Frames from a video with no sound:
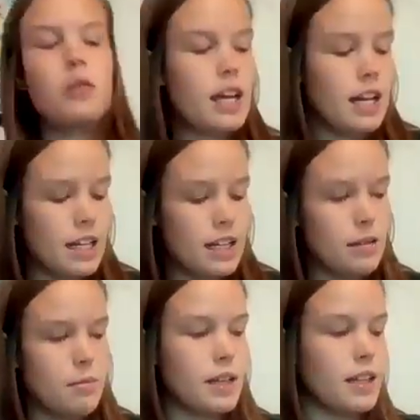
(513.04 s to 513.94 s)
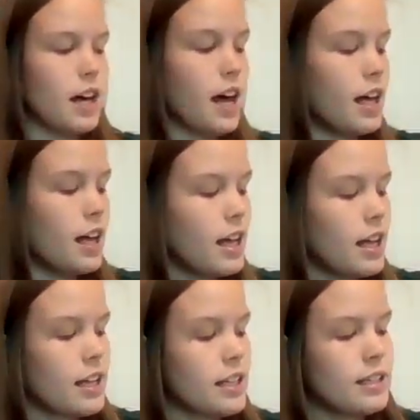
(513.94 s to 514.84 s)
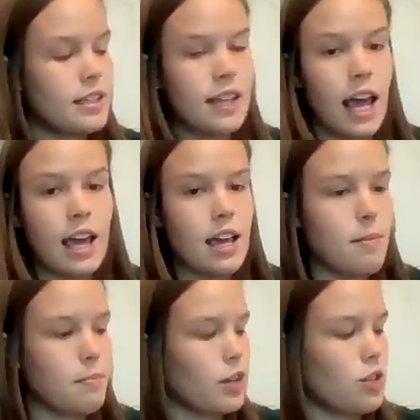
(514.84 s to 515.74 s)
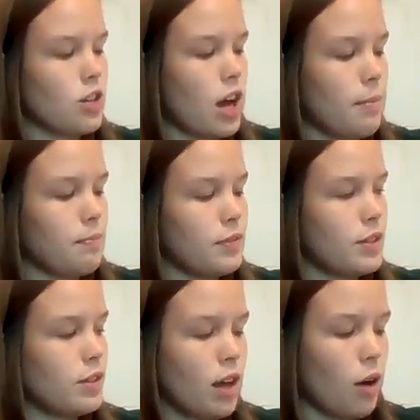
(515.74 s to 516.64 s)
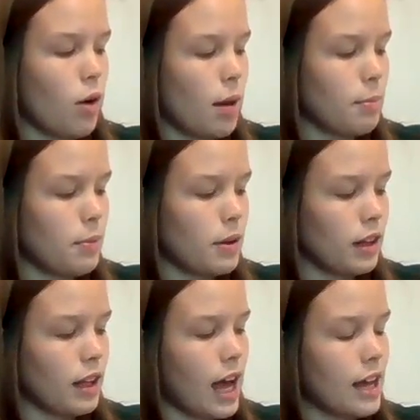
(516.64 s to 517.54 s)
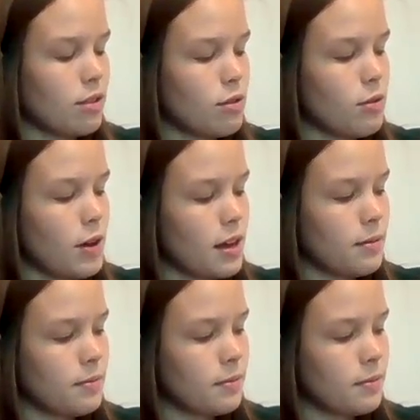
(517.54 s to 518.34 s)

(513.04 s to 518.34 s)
they need to be the same. Good job. So I'm put a line through it